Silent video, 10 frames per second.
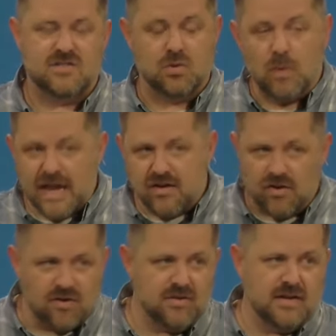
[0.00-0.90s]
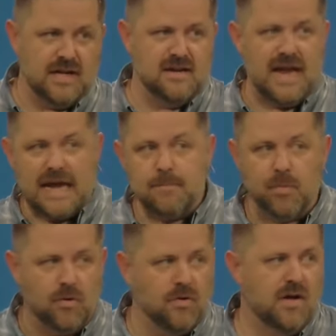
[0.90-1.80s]
surrendered in
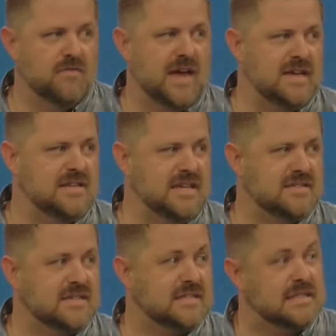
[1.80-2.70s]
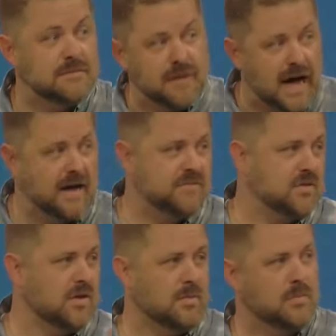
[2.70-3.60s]
April of 1865,
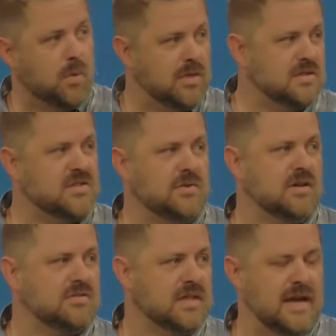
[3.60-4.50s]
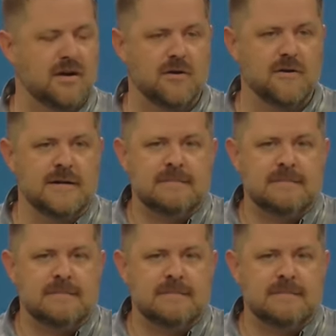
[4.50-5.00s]
so a little bit more than two years later.